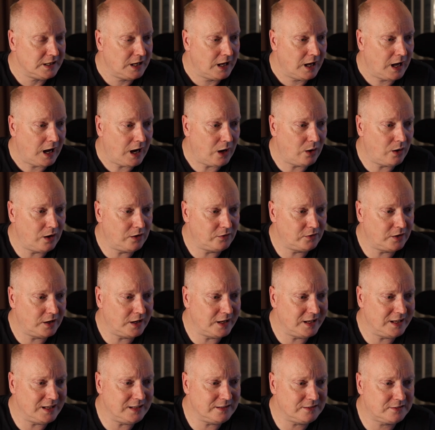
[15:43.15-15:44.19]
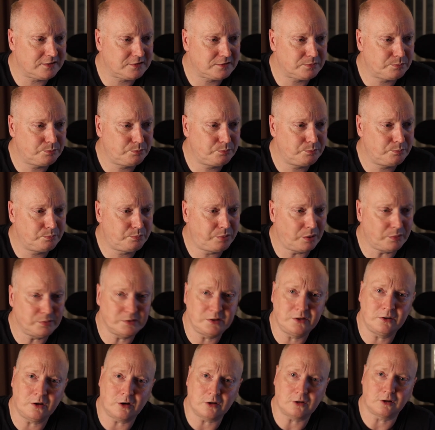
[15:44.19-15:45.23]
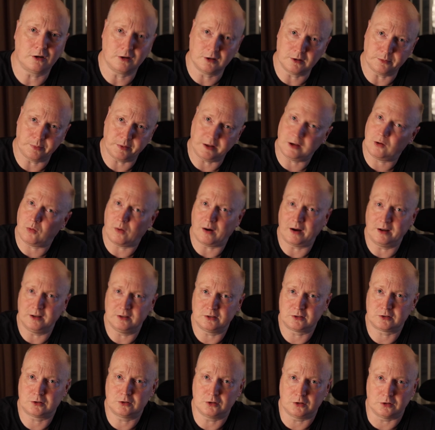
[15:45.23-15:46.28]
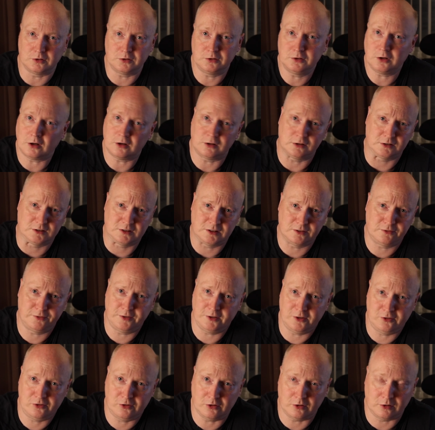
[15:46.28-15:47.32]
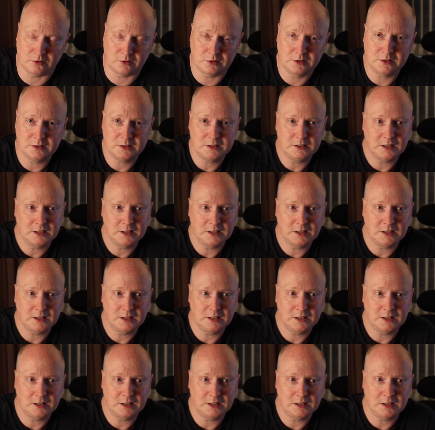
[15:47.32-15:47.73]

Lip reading: However, it's probably not going to be quite as good, not as official,